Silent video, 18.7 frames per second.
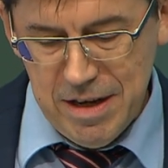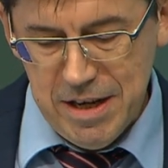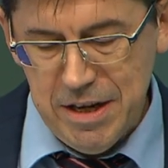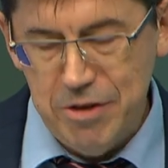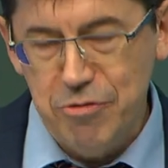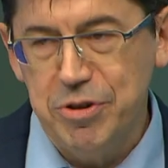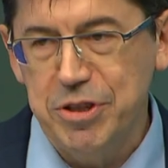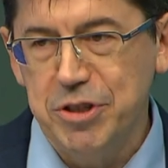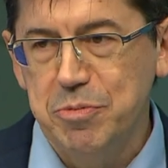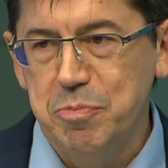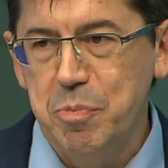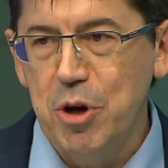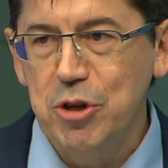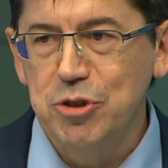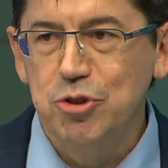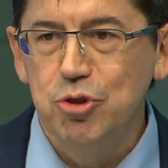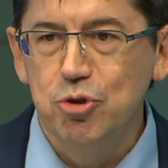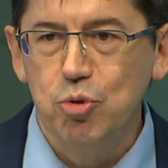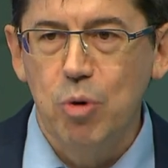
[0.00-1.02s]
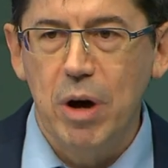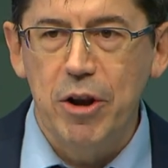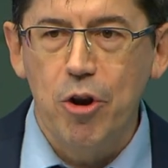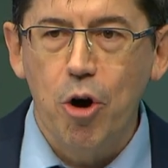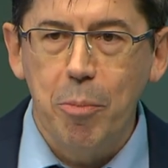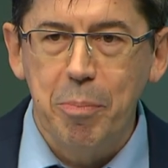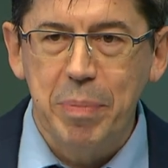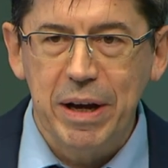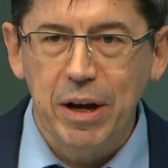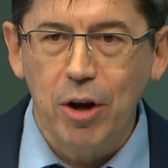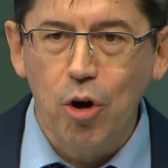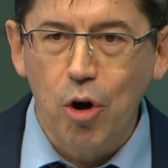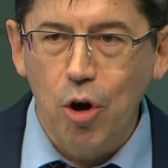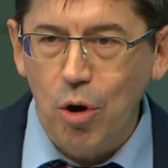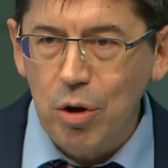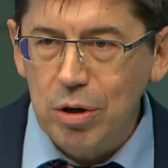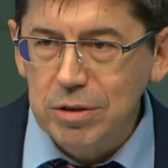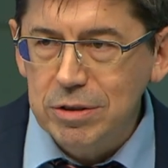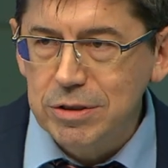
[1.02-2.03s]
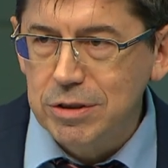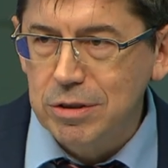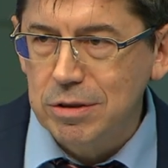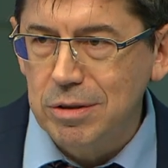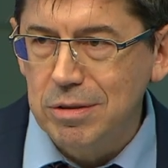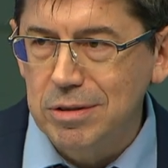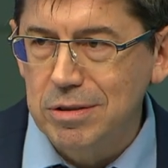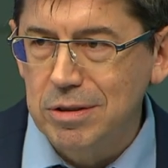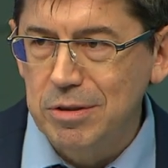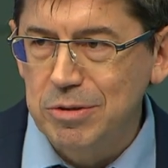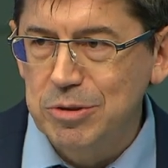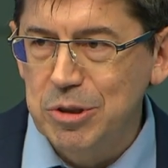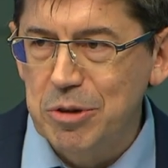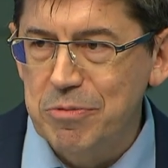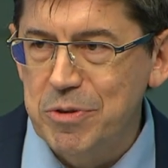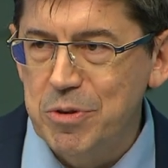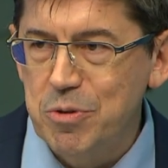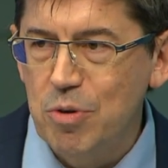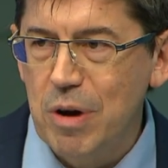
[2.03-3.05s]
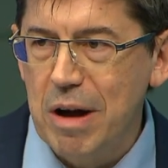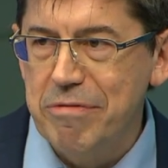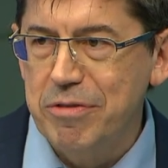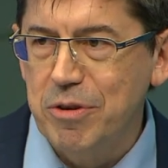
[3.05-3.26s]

in response to an open call. So those of you who